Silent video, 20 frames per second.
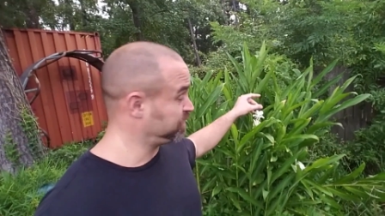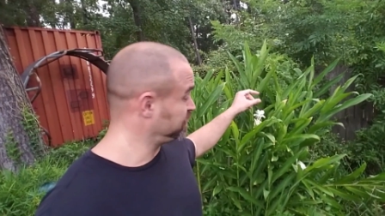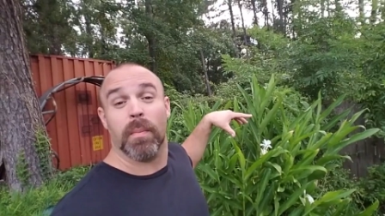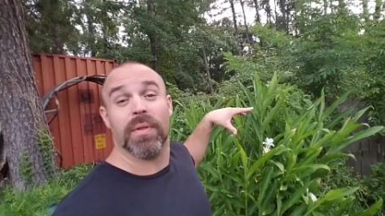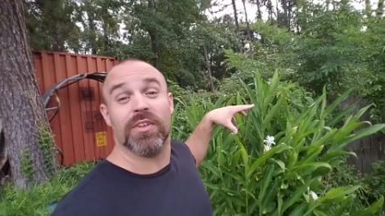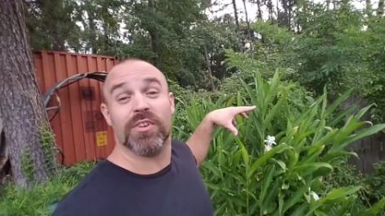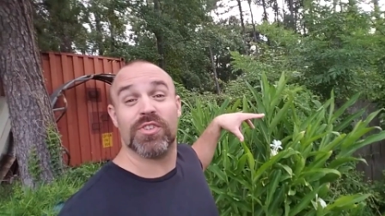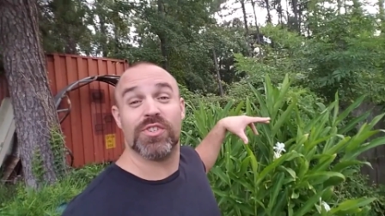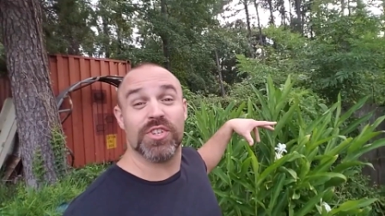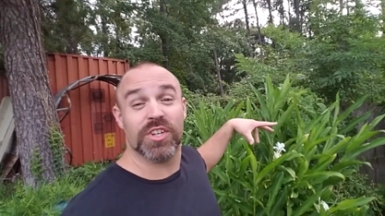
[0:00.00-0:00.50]

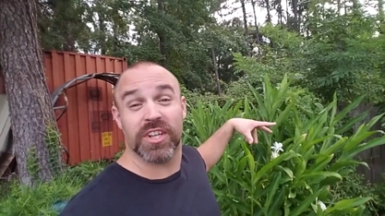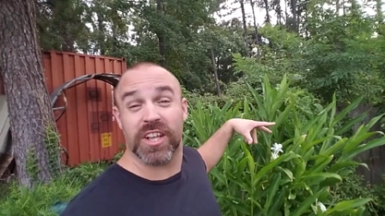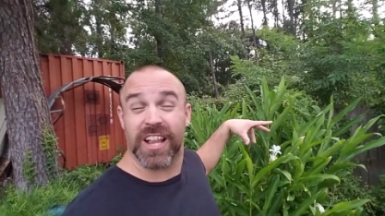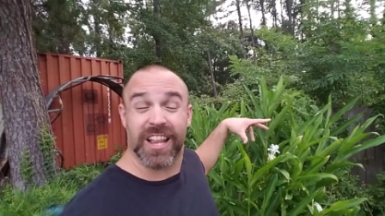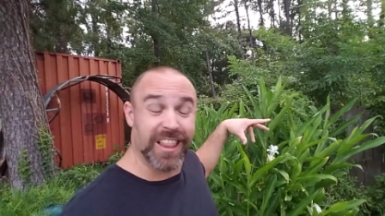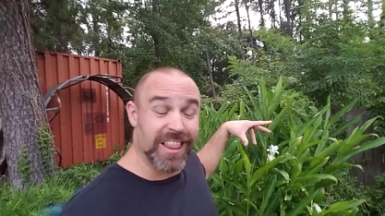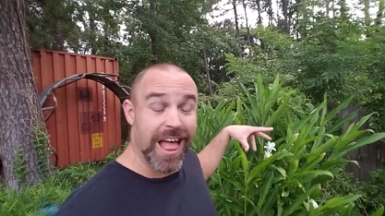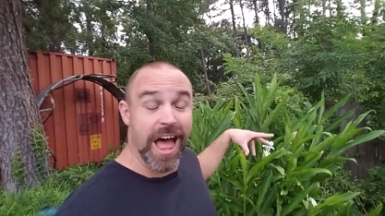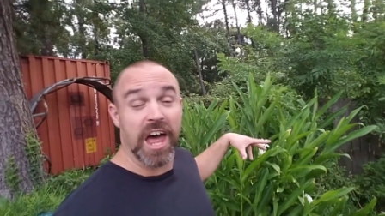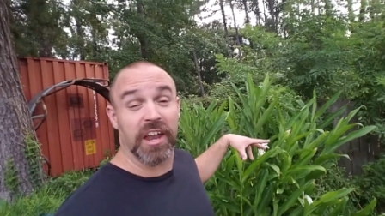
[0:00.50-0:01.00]
but there's still a
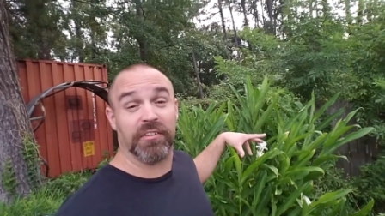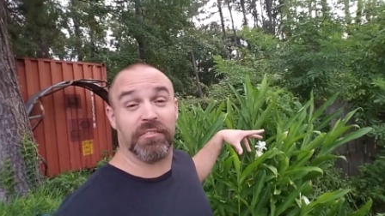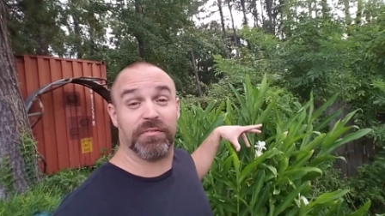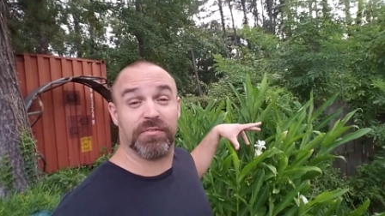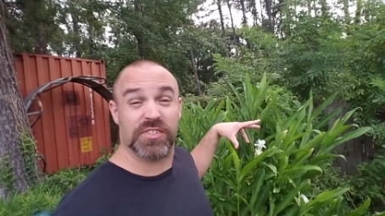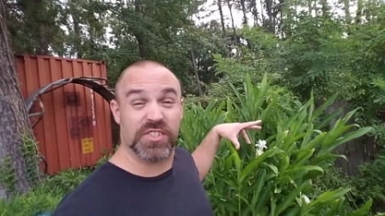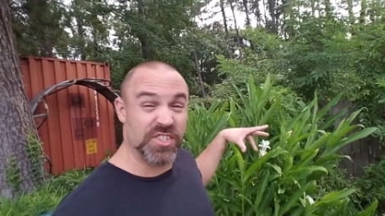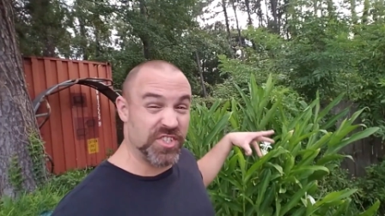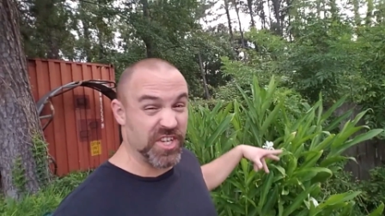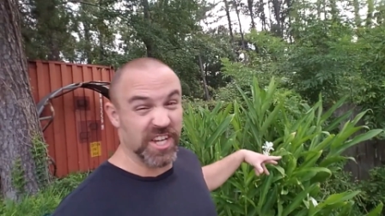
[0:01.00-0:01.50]
lot
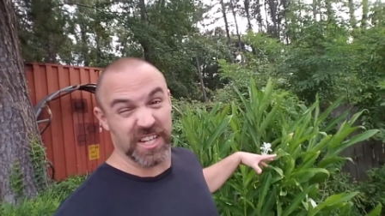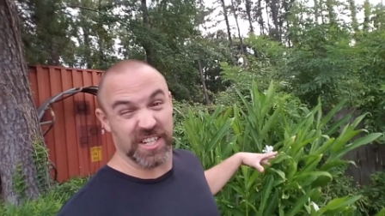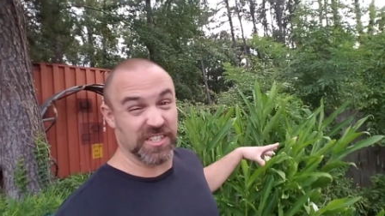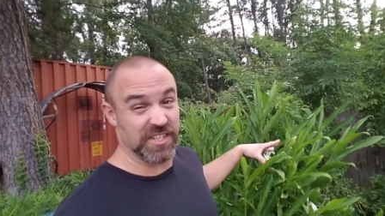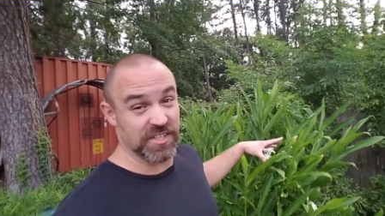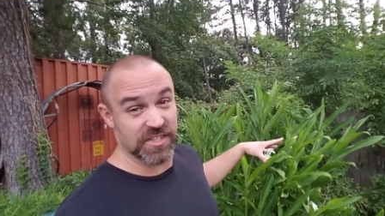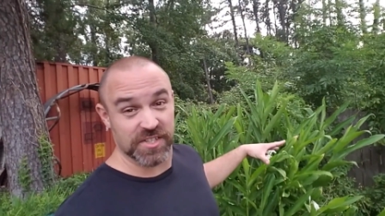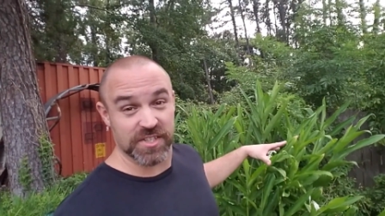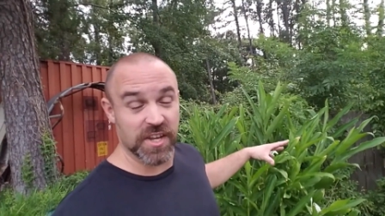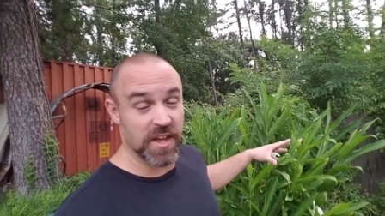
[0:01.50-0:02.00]
of
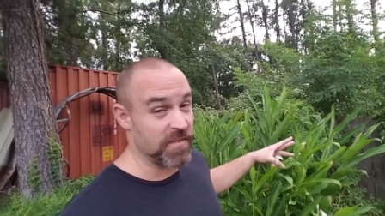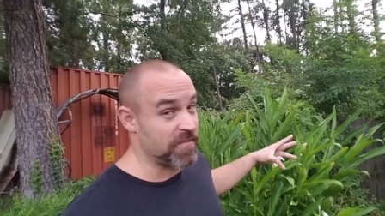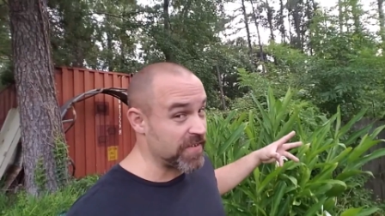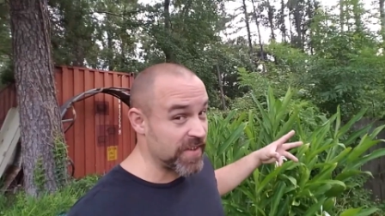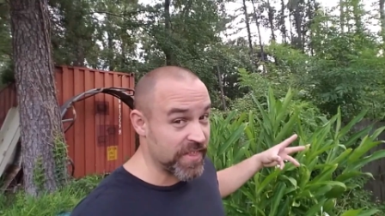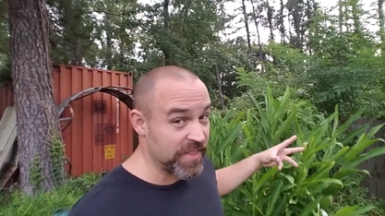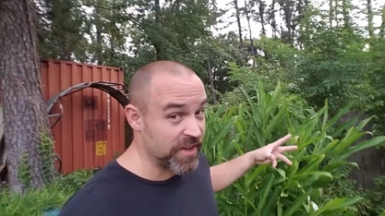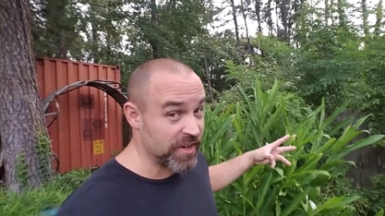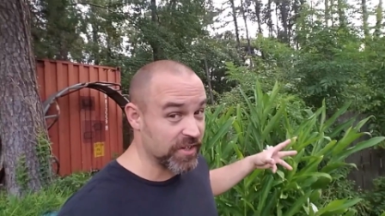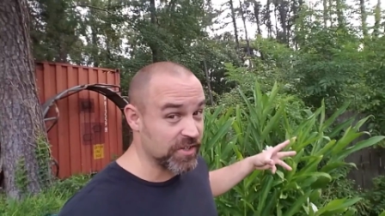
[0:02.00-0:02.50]
sticks and stuff
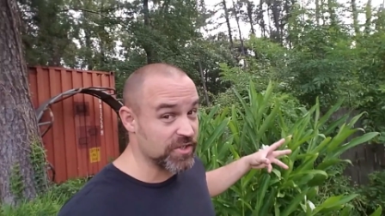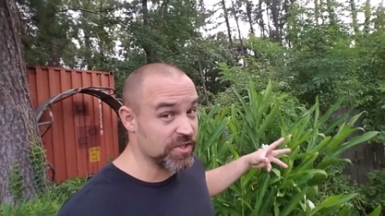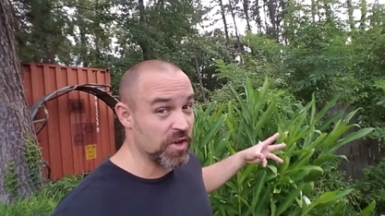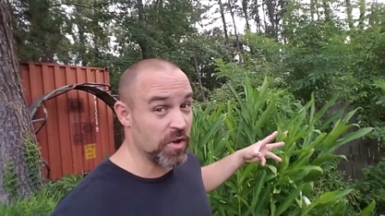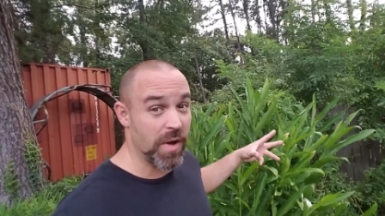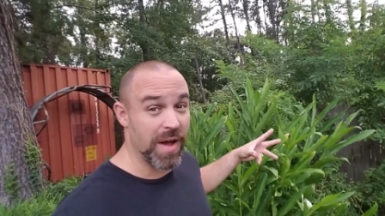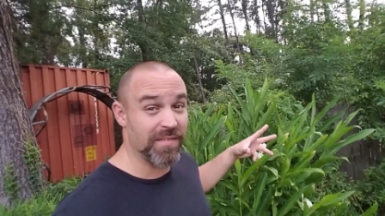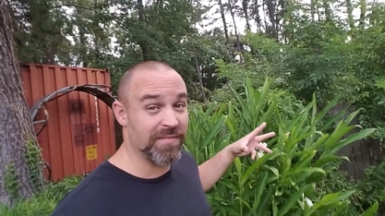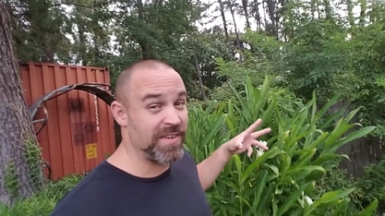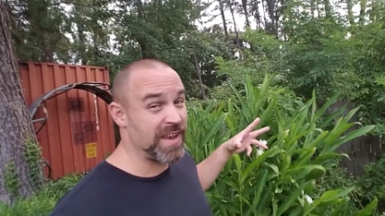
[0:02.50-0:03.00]
in there,
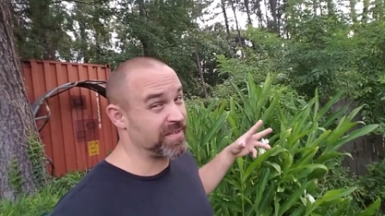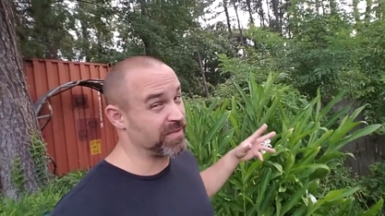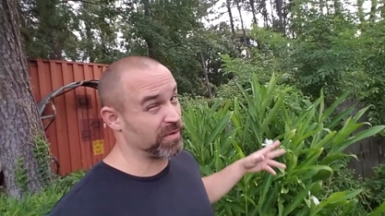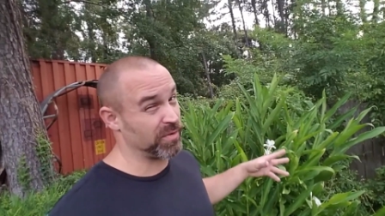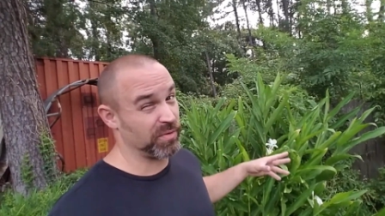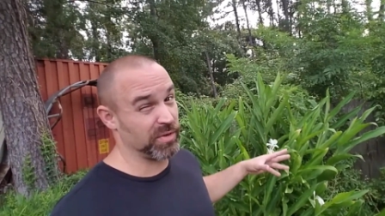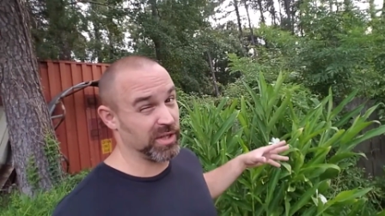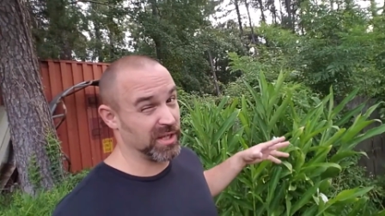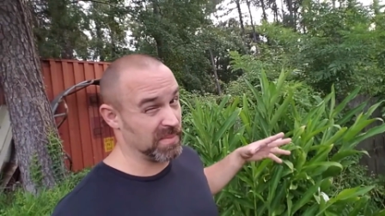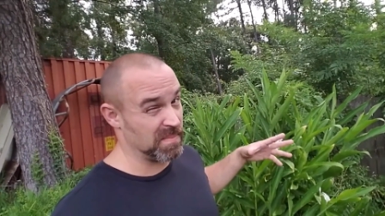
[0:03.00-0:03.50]
so I've
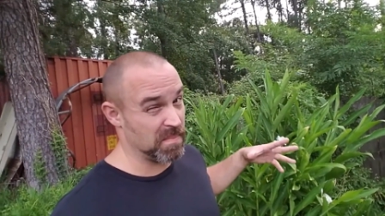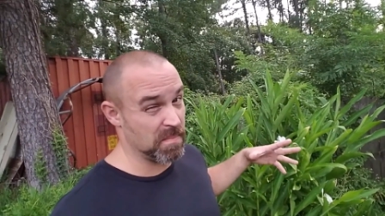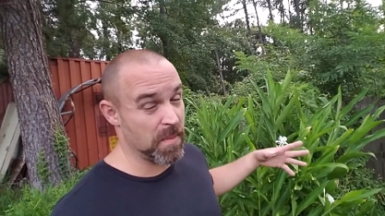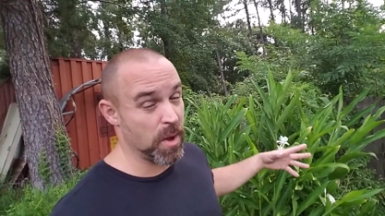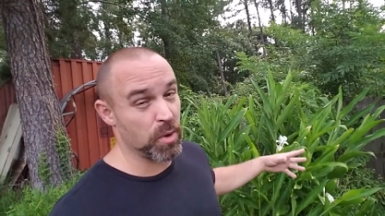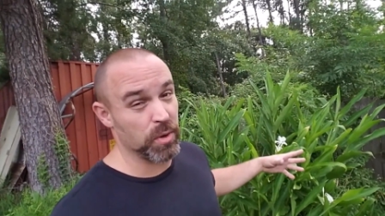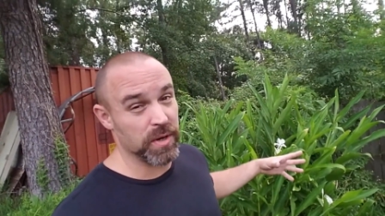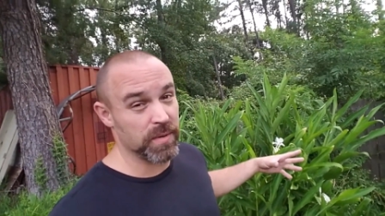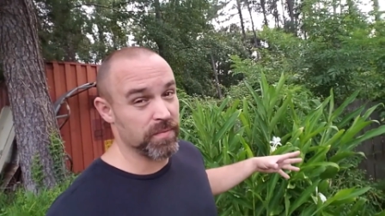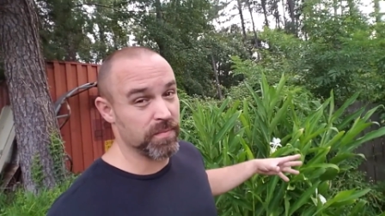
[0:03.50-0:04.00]
never really
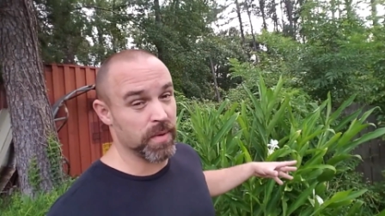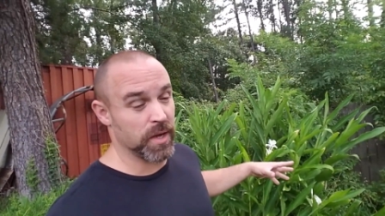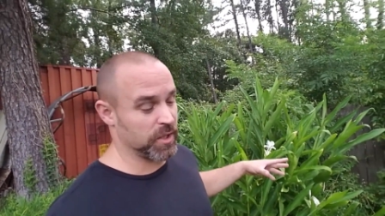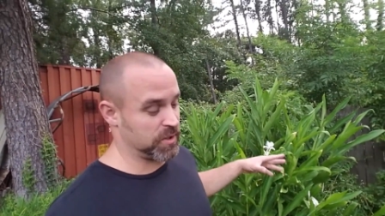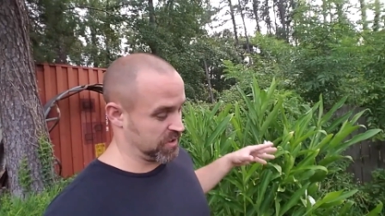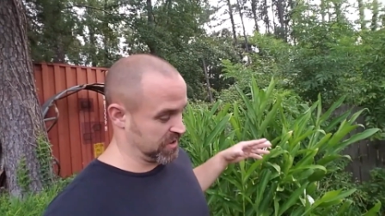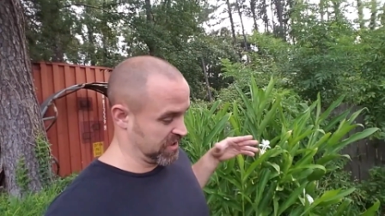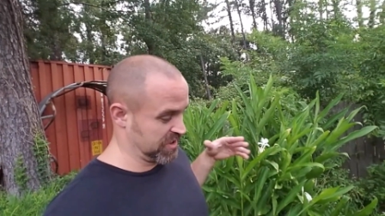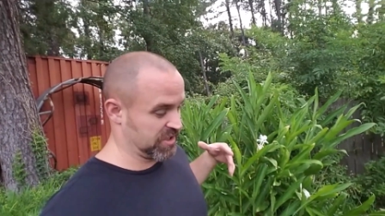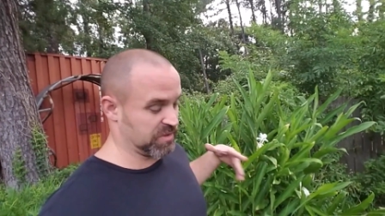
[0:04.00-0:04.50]
mowed it
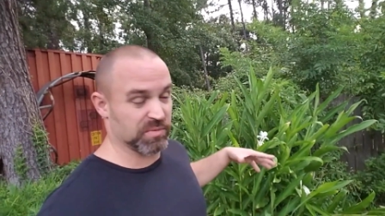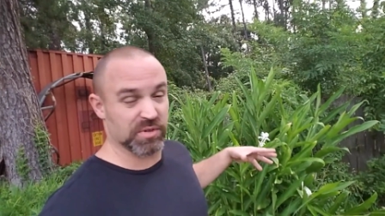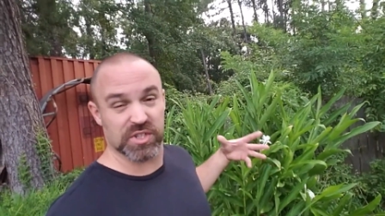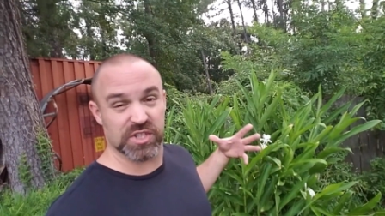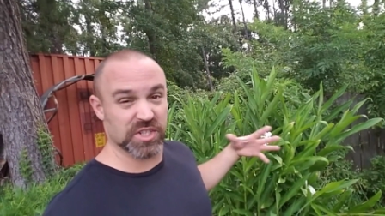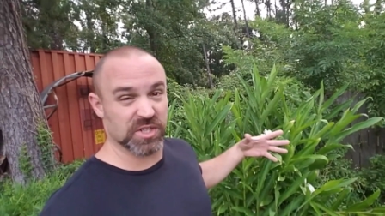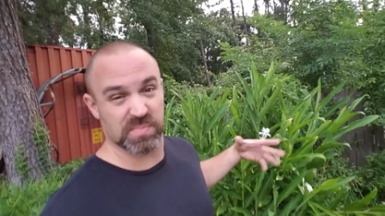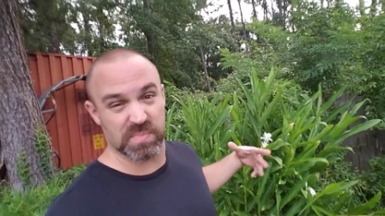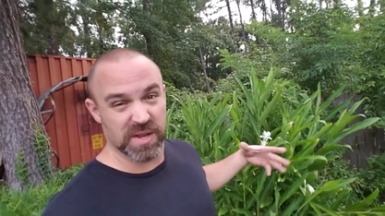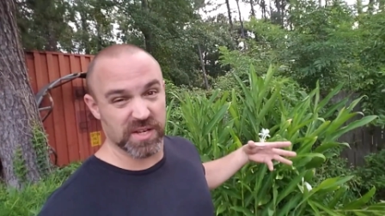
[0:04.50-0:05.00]
much because it would
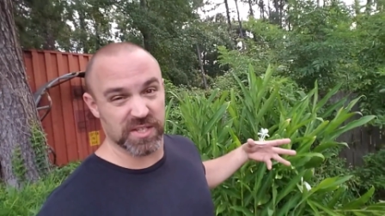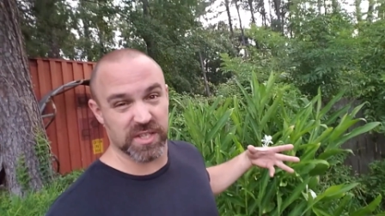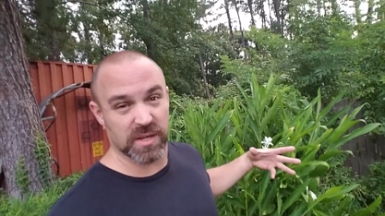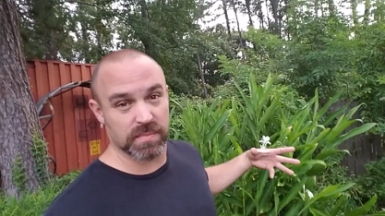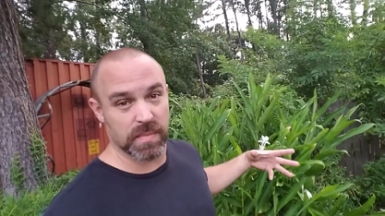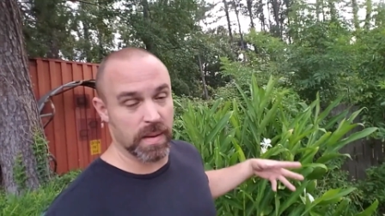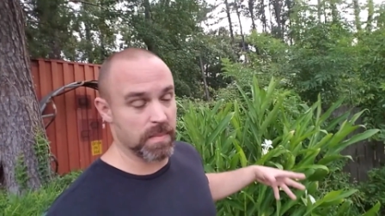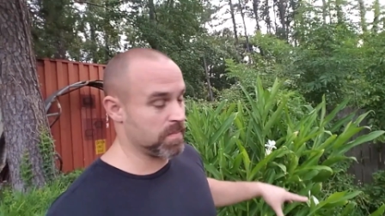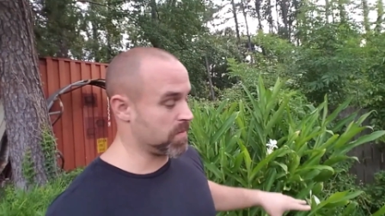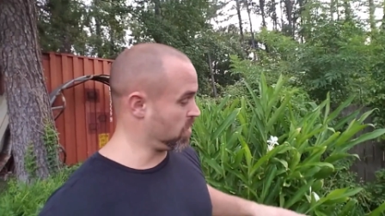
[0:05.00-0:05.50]
just mess up
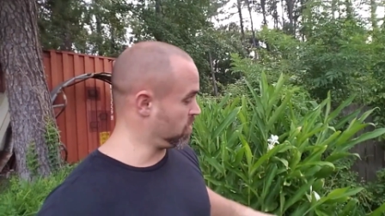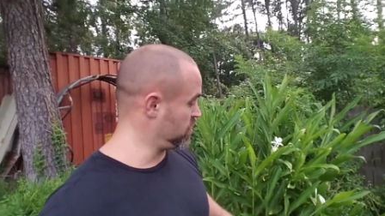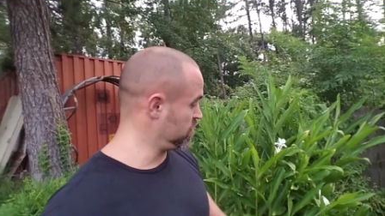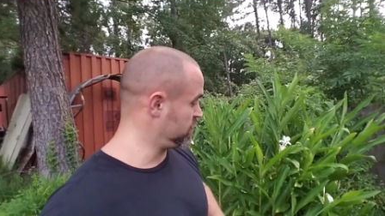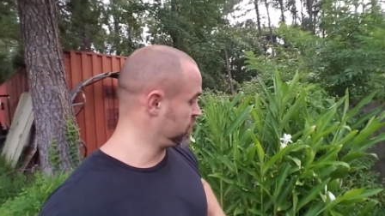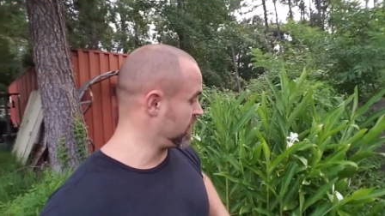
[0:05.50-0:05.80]
my mower,